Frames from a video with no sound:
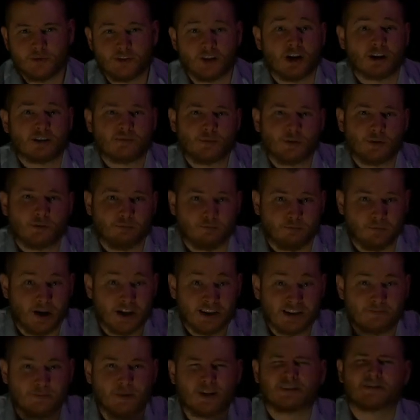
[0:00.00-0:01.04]
talked about
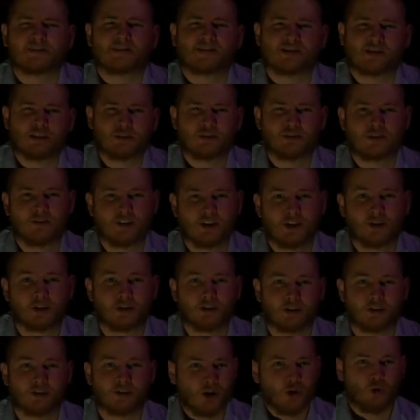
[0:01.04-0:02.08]
us being the salt of the
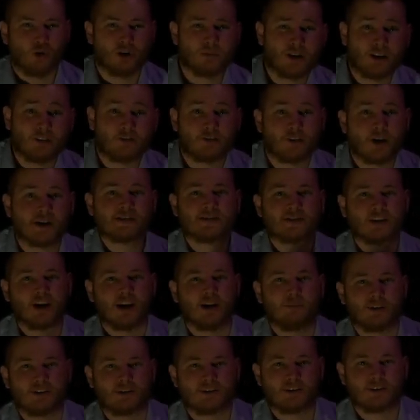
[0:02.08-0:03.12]
earth, one of my friends
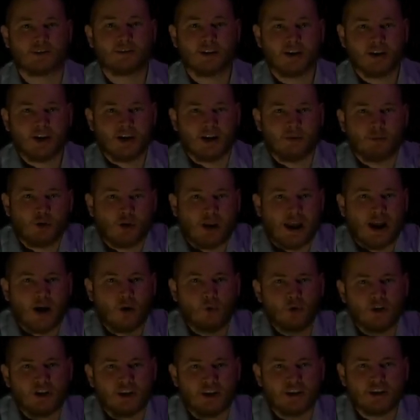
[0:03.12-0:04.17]
commented about how
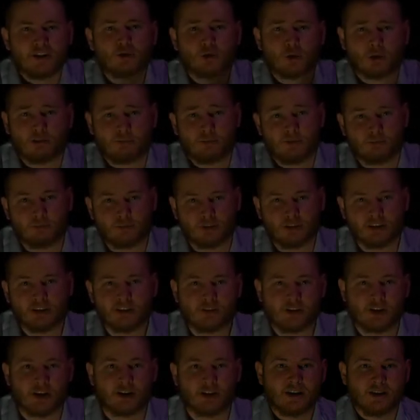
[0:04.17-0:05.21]
when he grew up in
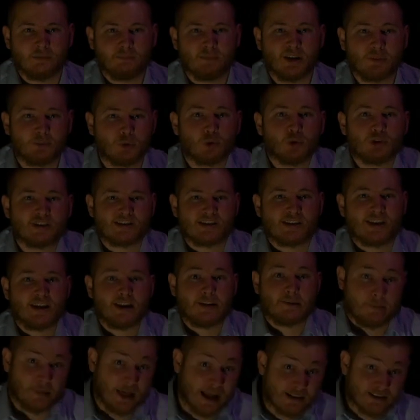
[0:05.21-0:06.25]
Bolivia, people would
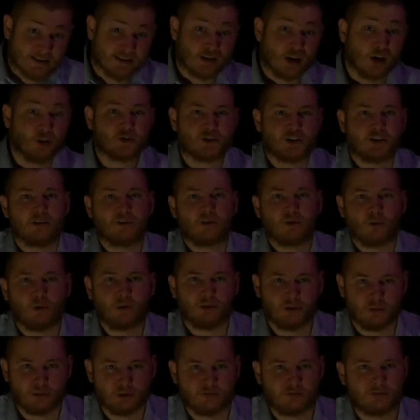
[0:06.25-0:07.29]
say, that's salted, when
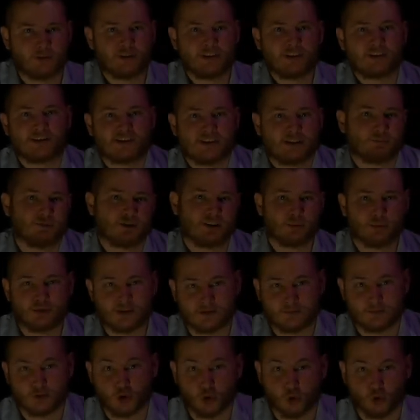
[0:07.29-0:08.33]
they're referring to something that
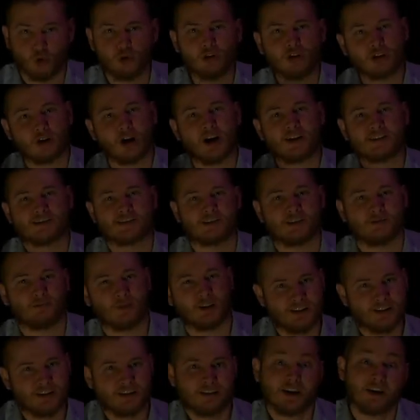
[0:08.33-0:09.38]
was cool or awesome.
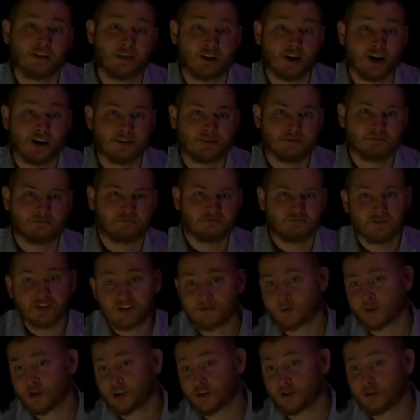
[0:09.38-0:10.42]
And I thought, that's
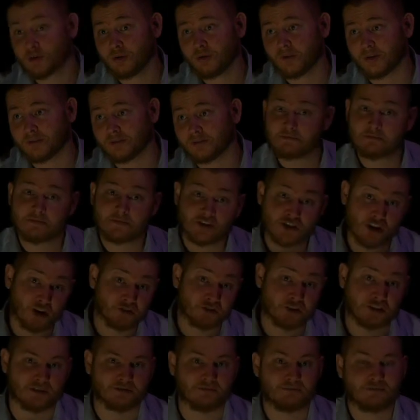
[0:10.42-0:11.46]
pretty cool.
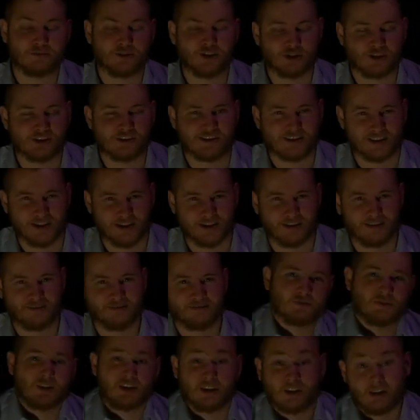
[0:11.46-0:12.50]
Salted, you could say.
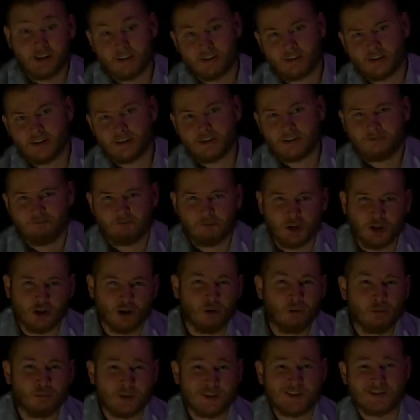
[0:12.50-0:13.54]
And I thought, you
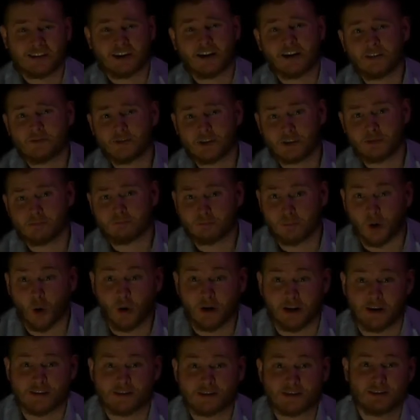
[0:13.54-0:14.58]
know, that's kind of a good
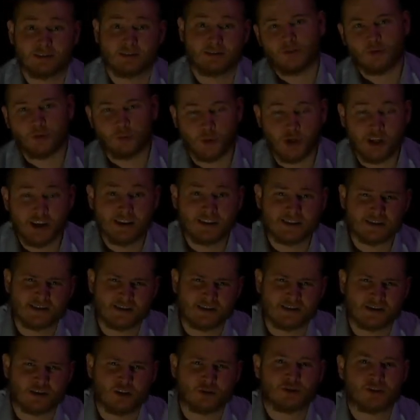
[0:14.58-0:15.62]
point. We as the
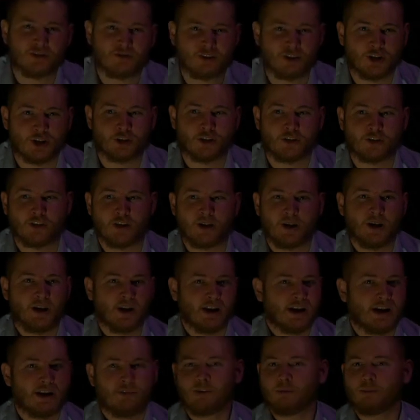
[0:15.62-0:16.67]
salt of the earth
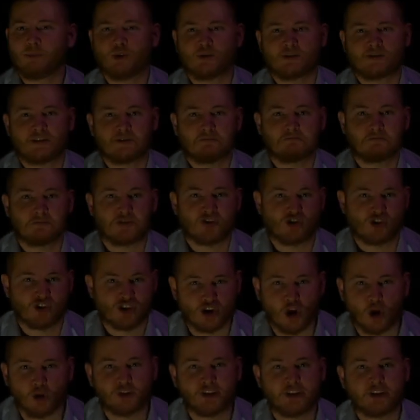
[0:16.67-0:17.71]
have the most
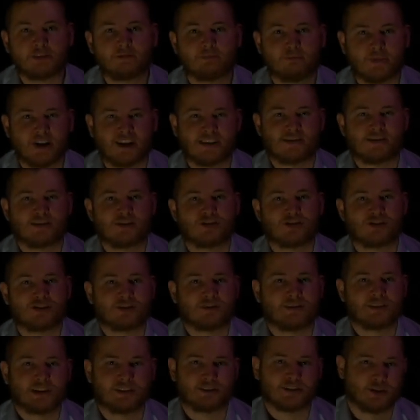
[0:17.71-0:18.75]
salted message
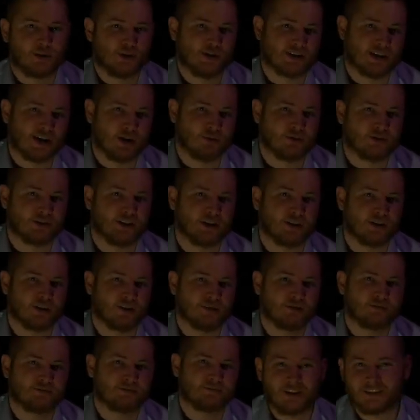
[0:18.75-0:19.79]
that there is out there.
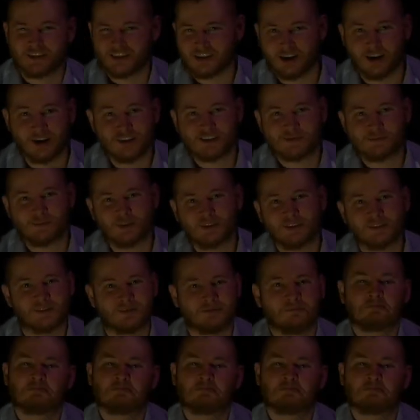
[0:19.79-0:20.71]
The gospel